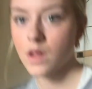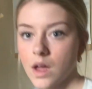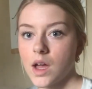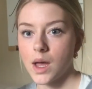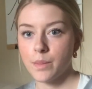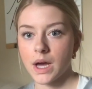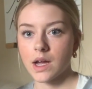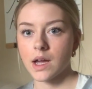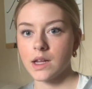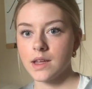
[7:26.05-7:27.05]
I'm back.
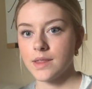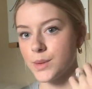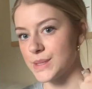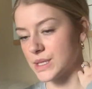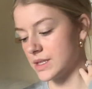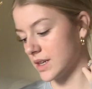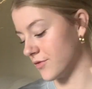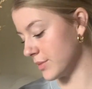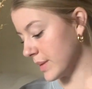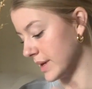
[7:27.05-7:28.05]
I had to get the rest of the stuff
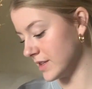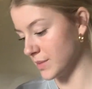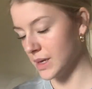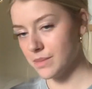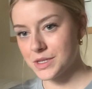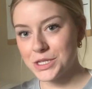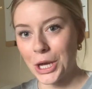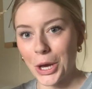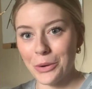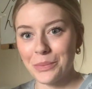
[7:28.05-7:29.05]
from my basement,
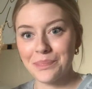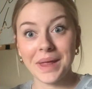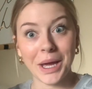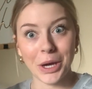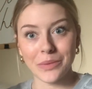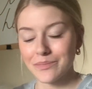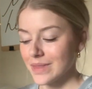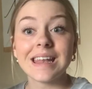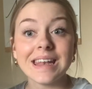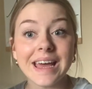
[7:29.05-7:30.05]
so hang on.
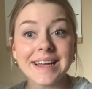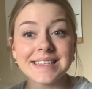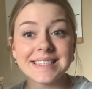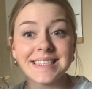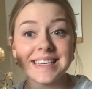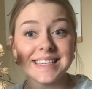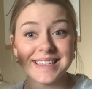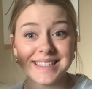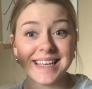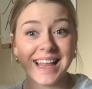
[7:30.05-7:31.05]
Next
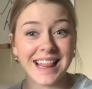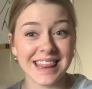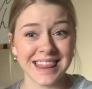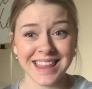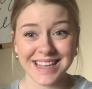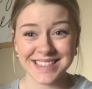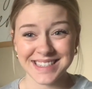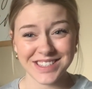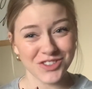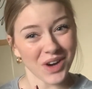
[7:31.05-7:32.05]
is
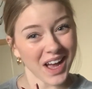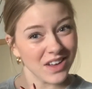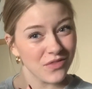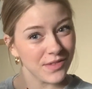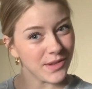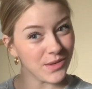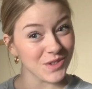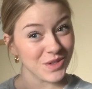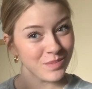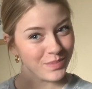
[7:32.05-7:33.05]
this dried
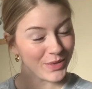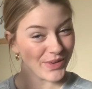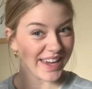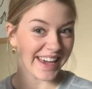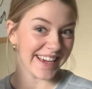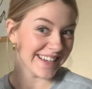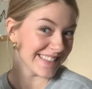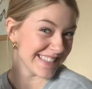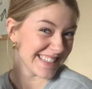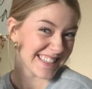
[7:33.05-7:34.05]
floral bouquet,
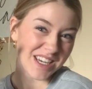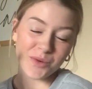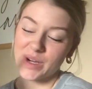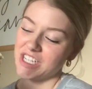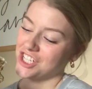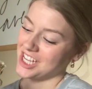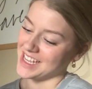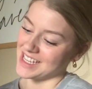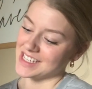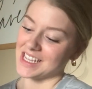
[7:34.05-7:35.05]
which
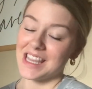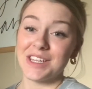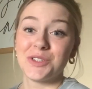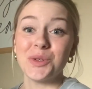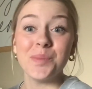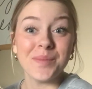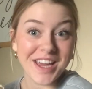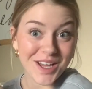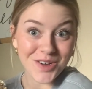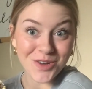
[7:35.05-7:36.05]
is a little
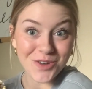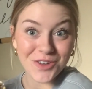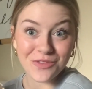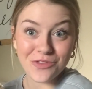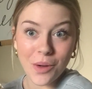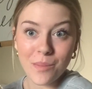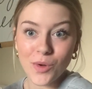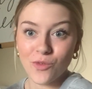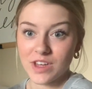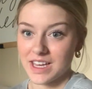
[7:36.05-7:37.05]
mangled from
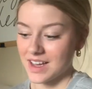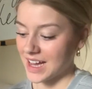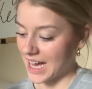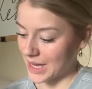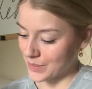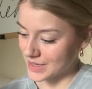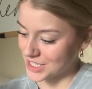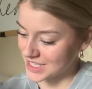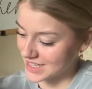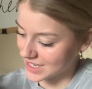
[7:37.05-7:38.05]
moving.
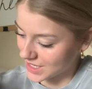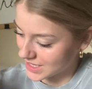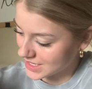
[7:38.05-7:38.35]
She's a little